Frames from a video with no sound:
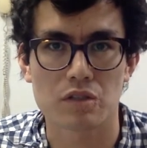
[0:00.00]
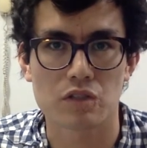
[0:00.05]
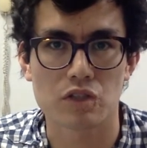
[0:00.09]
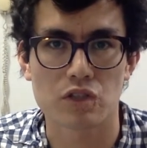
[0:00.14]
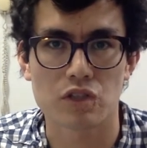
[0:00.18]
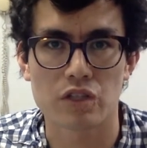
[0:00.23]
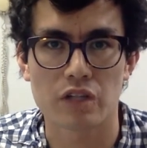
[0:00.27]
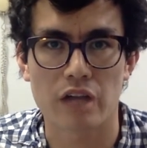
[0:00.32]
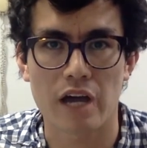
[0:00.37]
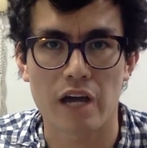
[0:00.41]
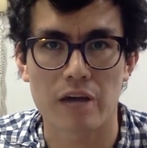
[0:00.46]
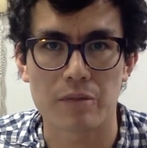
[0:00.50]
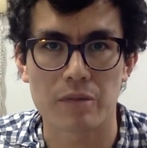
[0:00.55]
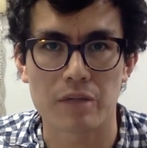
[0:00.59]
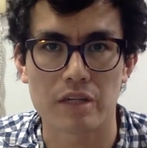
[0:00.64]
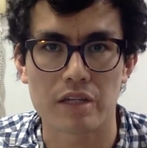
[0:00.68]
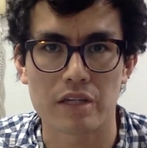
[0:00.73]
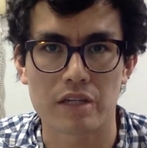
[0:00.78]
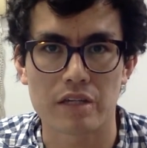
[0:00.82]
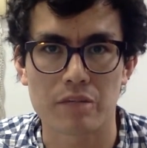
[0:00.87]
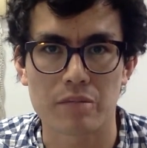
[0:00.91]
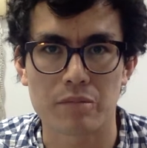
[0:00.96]
Should I
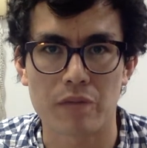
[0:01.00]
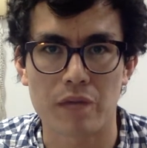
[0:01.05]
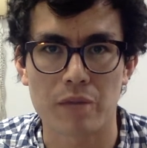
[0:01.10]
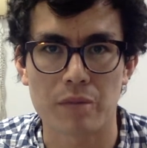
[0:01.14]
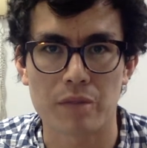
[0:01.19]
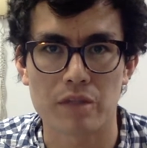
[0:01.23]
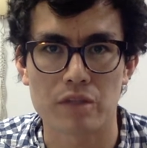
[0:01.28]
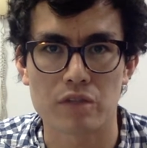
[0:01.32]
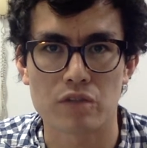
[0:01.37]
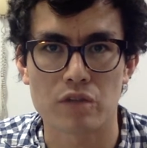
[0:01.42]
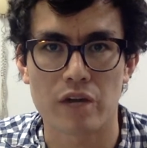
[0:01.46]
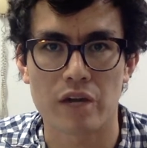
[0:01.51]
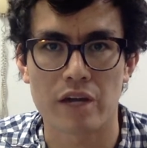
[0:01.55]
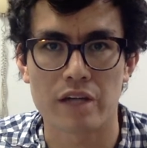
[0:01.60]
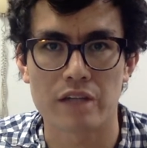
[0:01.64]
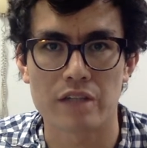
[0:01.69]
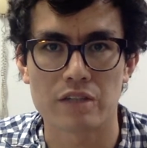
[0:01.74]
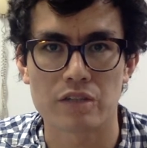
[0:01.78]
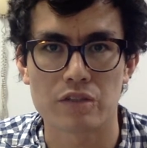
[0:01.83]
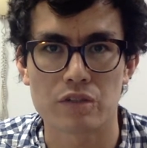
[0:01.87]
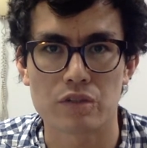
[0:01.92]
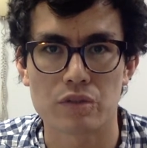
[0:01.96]
be maybe
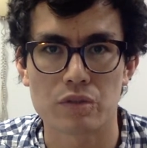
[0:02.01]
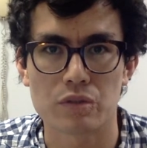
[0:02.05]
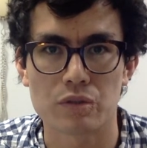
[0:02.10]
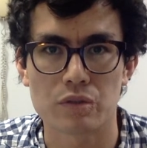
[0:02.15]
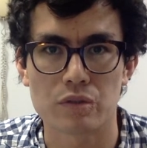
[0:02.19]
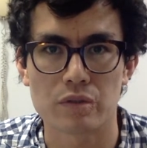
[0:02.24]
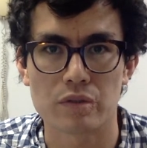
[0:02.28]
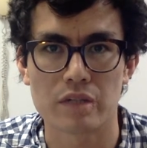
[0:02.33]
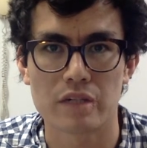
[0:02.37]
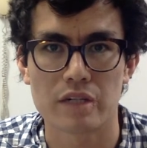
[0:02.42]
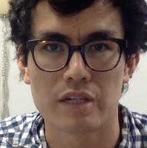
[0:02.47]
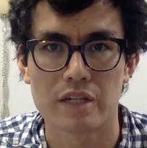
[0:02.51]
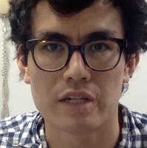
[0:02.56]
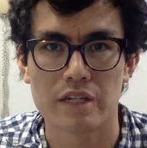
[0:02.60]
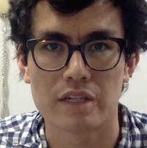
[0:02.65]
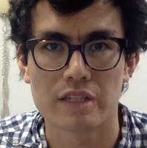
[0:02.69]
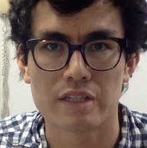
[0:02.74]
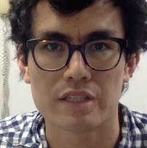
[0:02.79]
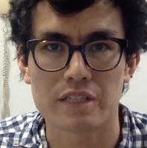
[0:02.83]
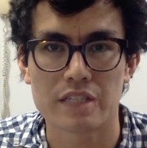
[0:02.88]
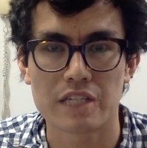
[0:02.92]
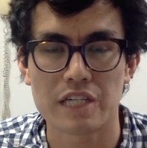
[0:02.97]
trying to
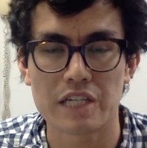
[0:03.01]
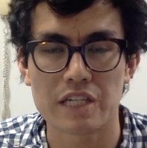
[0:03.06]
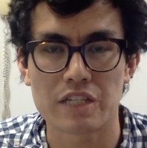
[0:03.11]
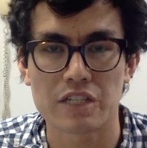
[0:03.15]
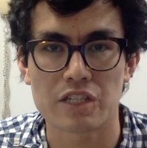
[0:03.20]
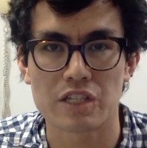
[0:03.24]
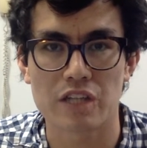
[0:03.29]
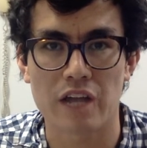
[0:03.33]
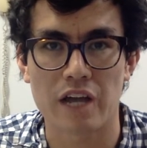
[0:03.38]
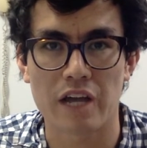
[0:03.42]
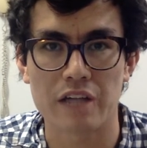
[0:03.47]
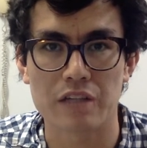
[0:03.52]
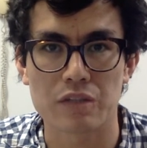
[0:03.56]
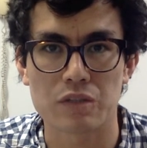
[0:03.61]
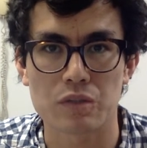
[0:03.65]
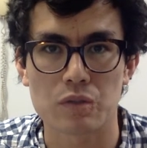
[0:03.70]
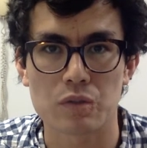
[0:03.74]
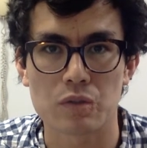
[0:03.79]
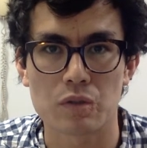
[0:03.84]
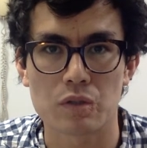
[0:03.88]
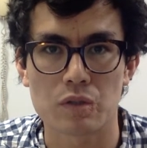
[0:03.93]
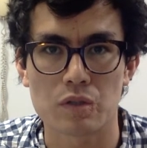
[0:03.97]
teach high
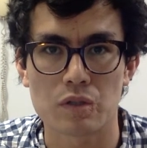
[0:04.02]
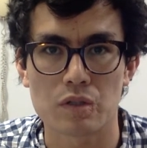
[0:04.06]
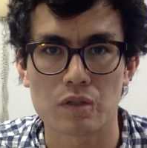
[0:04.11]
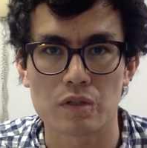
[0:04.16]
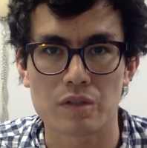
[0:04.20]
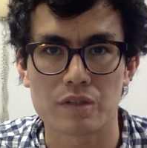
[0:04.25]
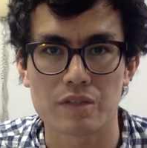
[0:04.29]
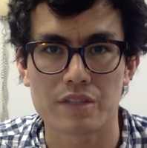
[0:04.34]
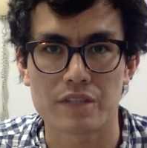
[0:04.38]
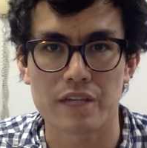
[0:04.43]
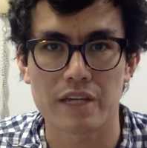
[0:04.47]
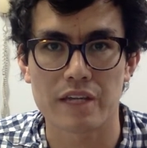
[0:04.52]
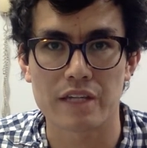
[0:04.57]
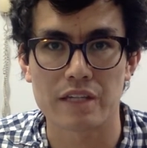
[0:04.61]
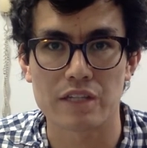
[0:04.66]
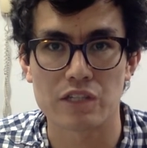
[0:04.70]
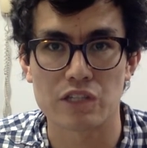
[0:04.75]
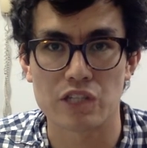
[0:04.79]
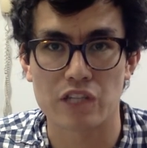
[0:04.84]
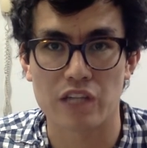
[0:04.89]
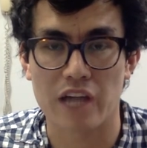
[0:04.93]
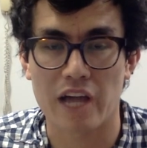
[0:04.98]
school, say in
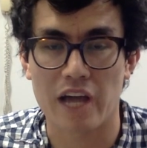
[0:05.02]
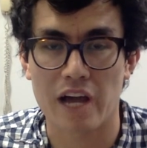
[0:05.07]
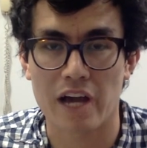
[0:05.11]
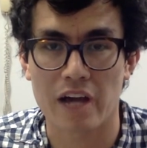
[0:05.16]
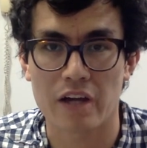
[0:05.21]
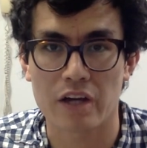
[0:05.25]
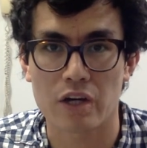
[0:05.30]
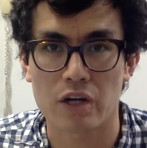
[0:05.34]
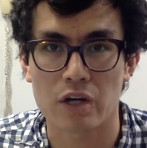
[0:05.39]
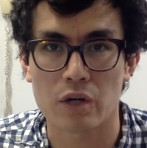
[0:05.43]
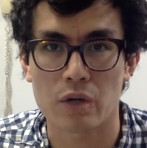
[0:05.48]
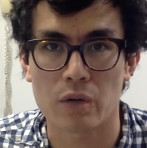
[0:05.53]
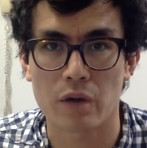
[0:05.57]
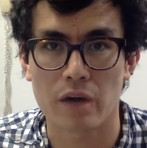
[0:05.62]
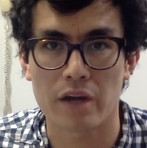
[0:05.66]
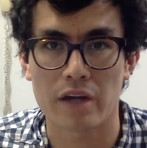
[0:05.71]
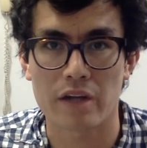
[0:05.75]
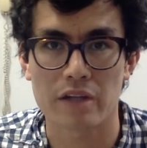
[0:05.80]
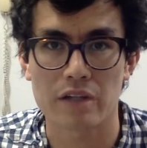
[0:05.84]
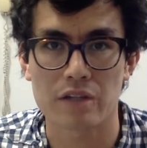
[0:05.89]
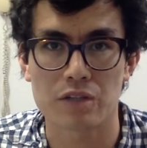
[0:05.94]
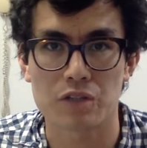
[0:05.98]
Chicago
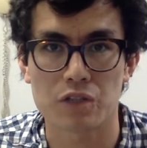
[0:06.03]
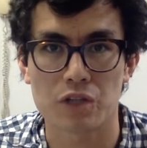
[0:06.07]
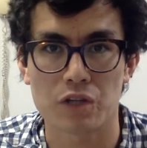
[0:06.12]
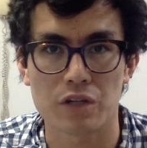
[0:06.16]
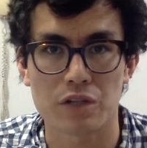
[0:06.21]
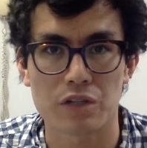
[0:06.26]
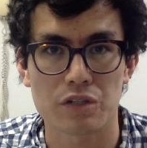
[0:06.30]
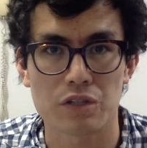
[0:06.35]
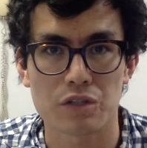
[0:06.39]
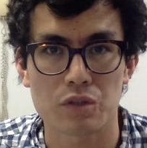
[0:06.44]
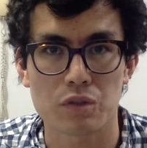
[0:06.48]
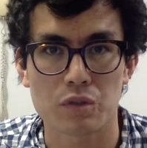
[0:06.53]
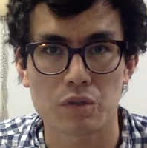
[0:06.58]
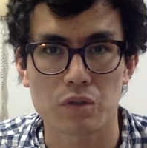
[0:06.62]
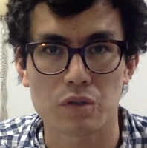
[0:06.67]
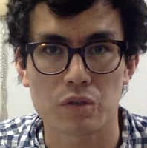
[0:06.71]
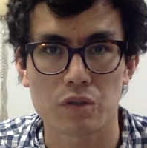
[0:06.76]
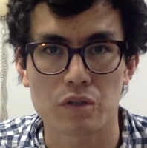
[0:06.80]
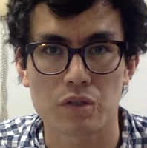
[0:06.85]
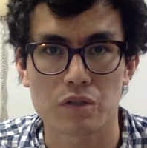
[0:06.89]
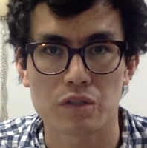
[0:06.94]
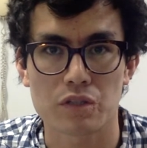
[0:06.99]
at a charter
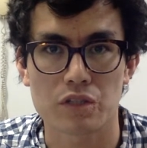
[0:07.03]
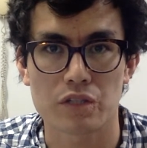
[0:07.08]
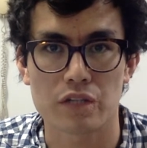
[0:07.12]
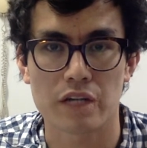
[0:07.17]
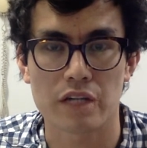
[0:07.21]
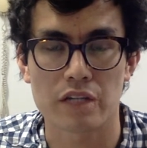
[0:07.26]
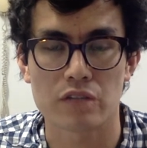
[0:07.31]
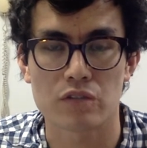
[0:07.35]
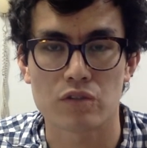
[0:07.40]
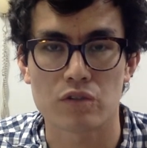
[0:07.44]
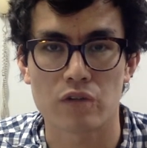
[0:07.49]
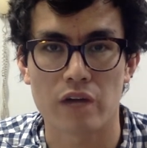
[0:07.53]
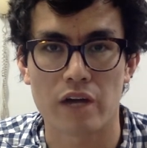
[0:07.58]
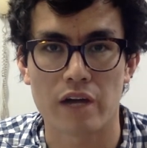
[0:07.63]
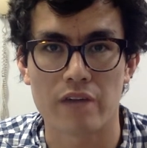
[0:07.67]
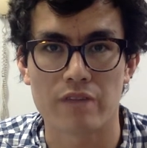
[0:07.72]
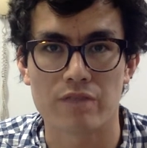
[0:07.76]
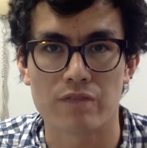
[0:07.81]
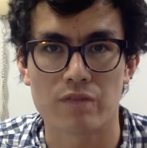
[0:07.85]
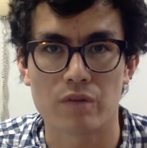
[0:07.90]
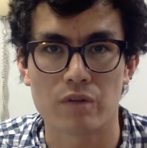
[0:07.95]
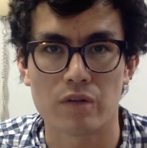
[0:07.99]
school? Should I try
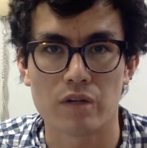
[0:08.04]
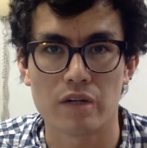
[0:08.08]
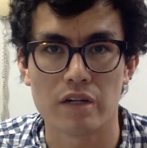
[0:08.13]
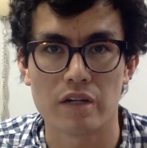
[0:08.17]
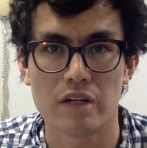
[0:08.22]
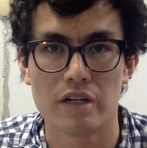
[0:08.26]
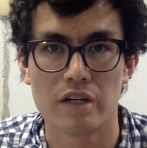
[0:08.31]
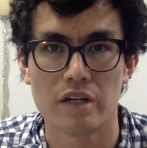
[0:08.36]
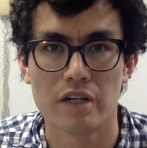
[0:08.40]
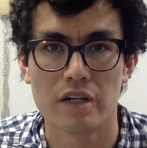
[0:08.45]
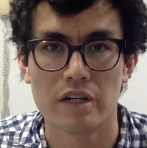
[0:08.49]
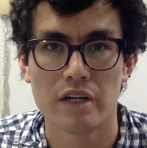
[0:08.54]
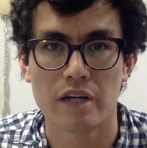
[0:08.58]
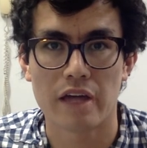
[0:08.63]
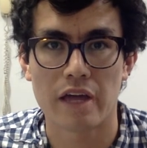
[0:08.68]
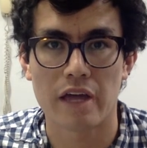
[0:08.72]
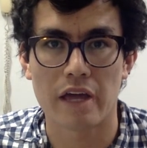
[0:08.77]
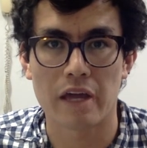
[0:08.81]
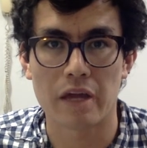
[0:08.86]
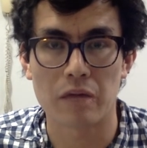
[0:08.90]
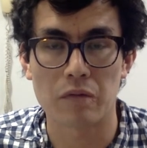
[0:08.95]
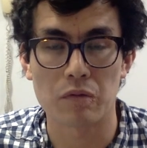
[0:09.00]
for
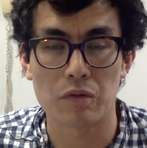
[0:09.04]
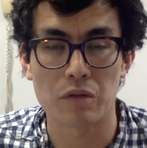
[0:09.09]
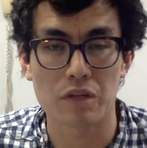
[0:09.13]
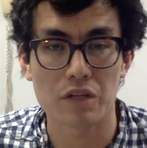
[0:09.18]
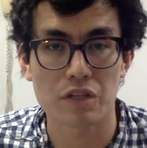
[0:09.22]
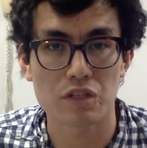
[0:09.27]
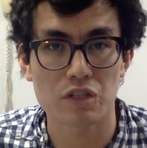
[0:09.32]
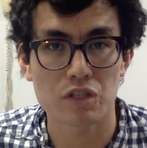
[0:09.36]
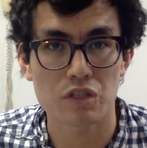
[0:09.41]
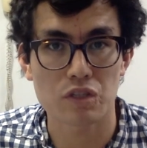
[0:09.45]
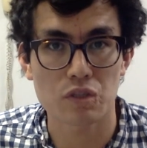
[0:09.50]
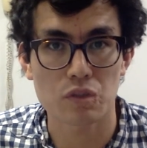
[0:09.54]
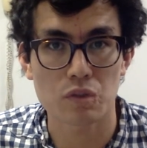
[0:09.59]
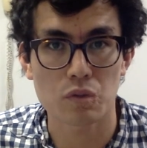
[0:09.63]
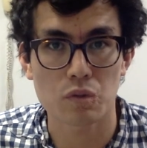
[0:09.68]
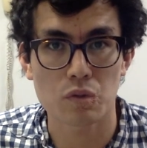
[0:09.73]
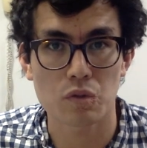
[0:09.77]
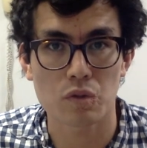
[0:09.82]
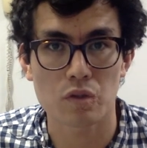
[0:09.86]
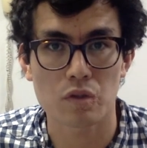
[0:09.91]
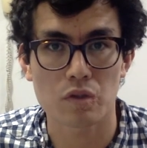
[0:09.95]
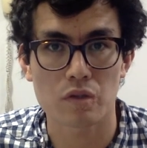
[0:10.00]
a religious
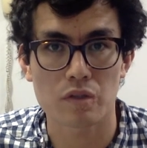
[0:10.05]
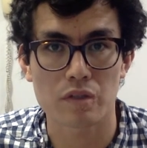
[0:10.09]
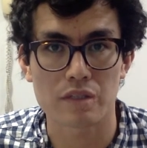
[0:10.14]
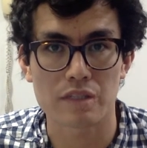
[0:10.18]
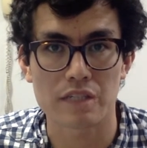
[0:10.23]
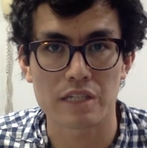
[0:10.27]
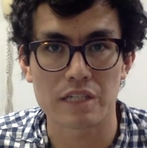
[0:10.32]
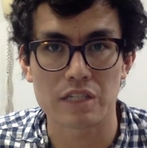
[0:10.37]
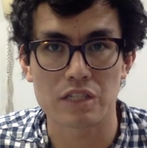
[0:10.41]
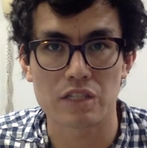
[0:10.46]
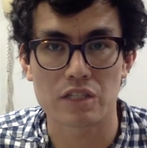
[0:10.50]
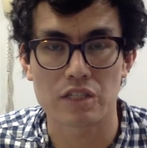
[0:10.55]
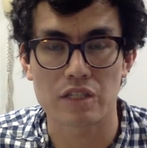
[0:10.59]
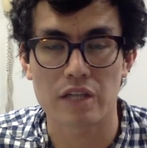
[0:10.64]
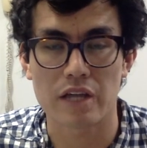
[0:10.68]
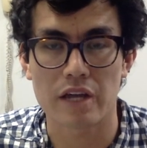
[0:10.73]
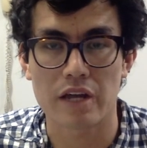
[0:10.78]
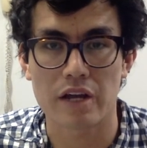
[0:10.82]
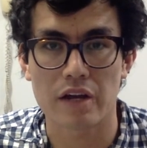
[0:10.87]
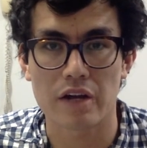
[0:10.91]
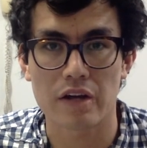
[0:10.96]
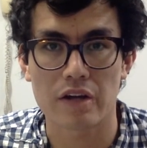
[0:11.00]
school and teach
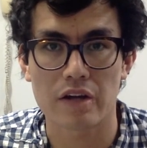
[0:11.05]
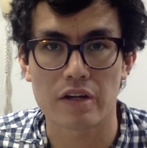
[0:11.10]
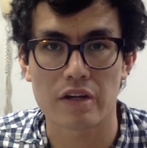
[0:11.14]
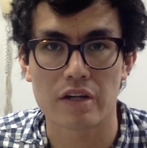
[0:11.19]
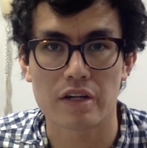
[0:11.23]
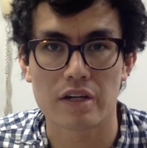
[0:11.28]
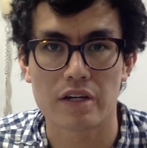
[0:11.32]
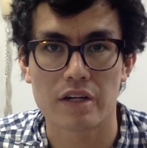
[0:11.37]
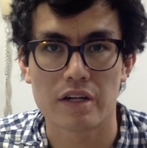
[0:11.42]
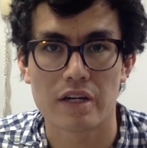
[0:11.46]
there?